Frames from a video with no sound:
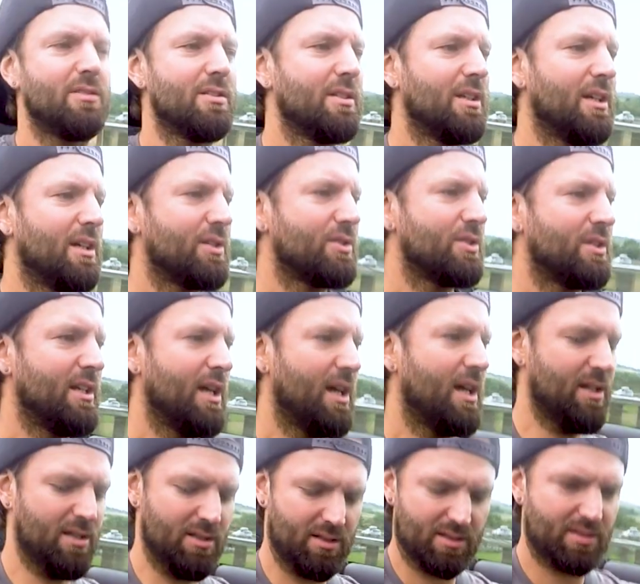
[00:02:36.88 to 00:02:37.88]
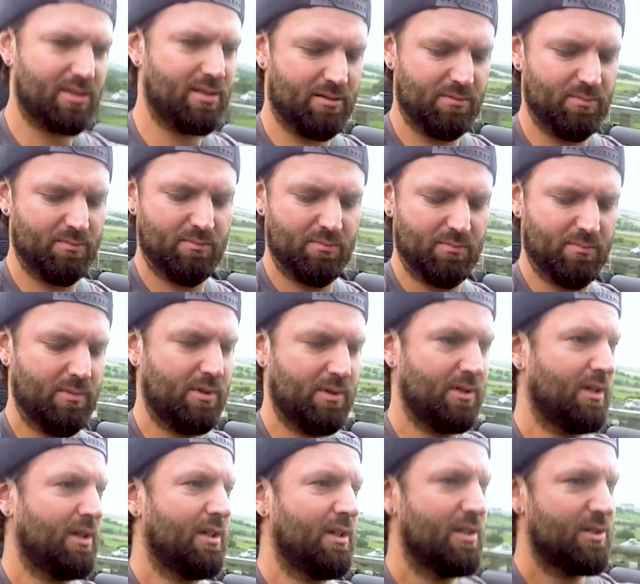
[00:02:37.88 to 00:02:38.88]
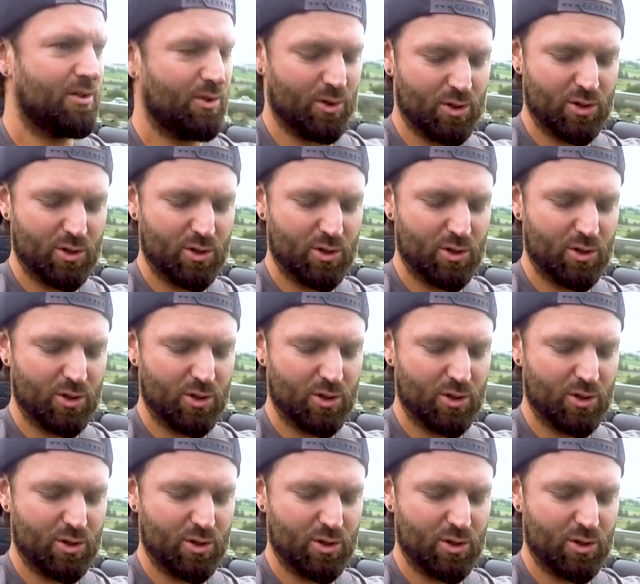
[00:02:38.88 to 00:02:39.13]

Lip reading: See how she does. It's